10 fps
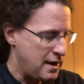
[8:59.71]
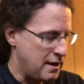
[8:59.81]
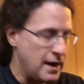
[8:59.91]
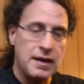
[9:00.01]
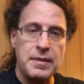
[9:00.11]
All
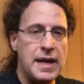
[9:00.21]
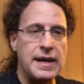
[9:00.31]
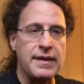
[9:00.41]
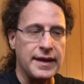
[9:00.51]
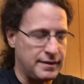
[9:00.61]
right, it could be
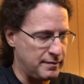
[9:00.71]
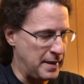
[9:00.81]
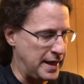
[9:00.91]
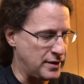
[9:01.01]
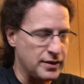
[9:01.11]
anything.
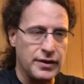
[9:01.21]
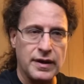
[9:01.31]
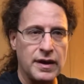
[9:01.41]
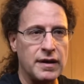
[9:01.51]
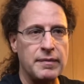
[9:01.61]
Bass,
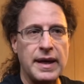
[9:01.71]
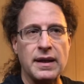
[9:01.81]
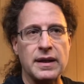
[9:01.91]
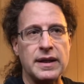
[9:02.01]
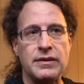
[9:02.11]
guitar,
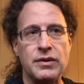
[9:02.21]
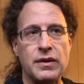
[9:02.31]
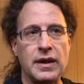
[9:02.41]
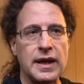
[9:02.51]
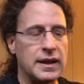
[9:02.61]
mandolin,
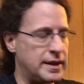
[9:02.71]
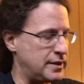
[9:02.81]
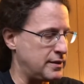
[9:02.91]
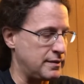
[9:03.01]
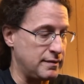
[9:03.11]

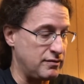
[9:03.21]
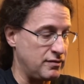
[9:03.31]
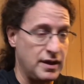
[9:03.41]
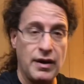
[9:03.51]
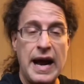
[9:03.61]
ukuleles,
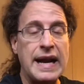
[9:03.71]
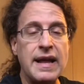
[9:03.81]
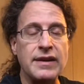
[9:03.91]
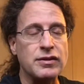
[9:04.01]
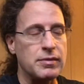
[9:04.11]
any
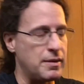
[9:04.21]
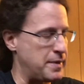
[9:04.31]
instrument you